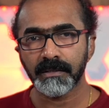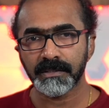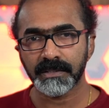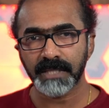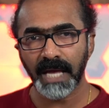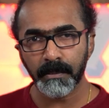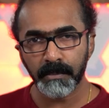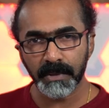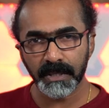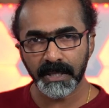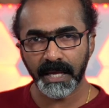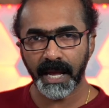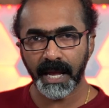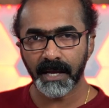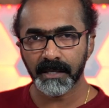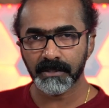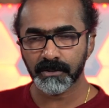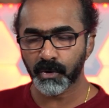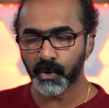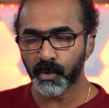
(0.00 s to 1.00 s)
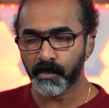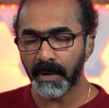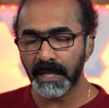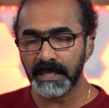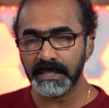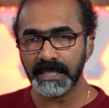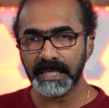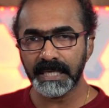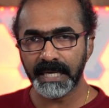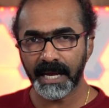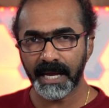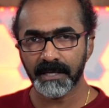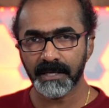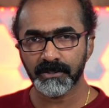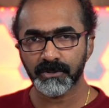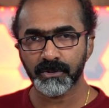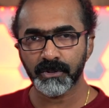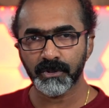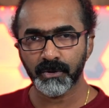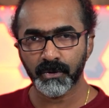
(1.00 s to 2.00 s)
simulcast or
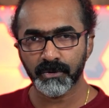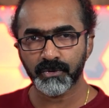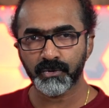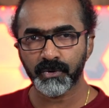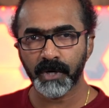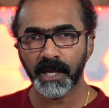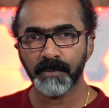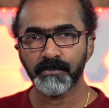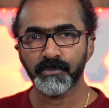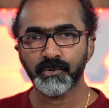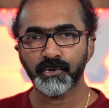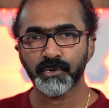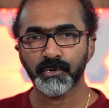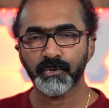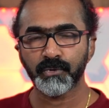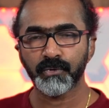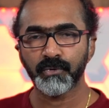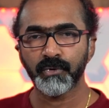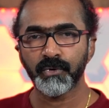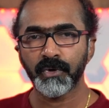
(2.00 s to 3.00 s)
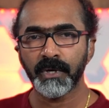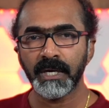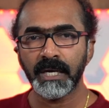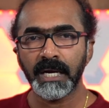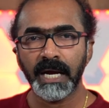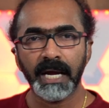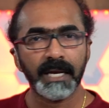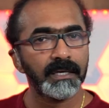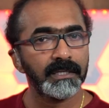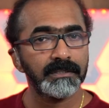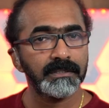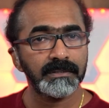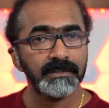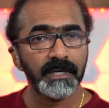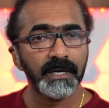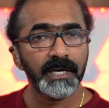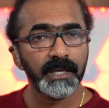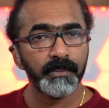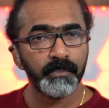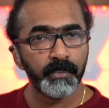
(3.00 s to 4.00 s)
multicast your stream to at least
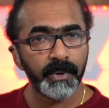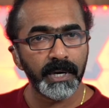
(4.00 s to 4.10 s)
30